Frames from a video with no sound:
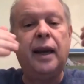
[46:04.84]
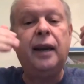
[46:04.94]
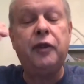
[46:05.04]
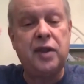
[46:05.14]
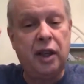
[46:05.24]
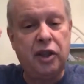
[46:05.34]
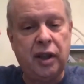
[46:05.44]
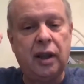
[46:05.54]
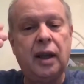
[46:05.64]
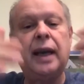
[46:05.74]

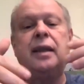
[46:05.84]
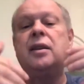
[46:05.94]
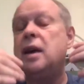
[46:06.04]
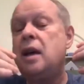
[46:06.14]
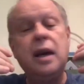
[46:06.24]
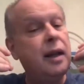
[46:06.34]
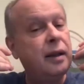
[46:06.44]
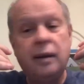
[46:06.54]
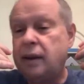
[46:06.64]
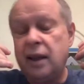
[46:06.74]
physician. And they,
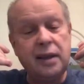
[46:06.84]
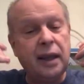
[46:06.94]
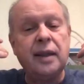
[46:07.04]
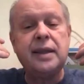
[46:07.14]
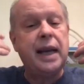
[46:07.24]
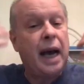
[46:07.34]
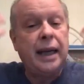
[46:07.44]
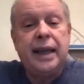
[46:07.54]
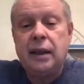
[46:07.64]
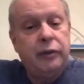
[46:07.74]
things that they say, I
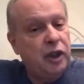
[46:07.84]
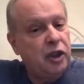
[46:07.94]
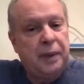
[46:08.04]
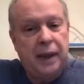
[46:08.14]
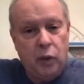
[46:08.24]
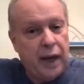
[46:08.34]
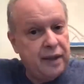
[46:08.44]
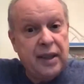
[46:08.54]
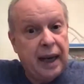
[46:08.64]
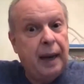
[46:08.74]
can't even explain why this
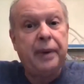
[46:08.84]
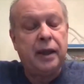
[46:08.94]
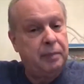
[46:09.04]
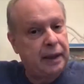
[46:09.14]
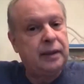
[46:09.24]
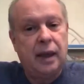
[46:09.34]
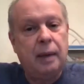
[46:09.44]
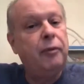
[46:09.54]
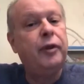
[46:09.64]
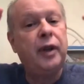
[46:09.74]
happened, but
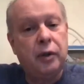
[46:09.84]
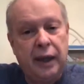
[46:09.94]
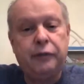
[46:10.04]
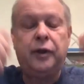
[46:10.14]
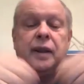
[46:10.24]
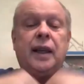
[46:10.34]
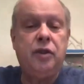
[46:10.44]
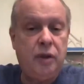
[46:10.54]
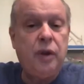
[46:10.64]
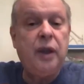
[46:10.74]
I'm very grateful that you're
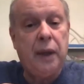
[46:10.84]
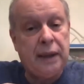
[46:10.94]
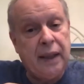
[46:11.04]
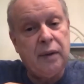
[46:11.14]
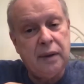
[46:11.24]
doing well now.